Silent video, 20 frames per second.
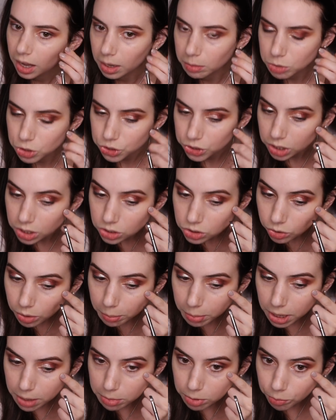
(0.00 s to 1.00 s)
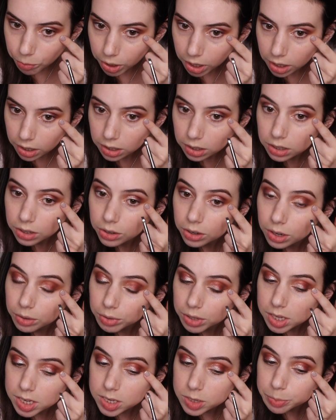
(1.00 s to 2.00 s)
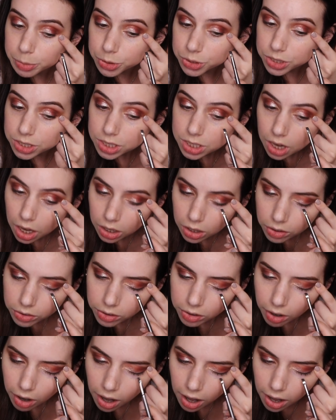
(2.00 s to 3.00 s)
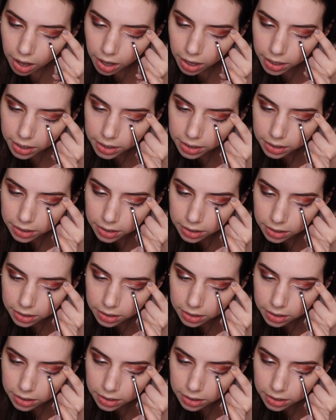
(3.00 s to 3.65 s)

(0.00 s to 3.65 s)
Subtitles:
I'm just gonna do a baby wing. You're not really supposed to tug on your eye.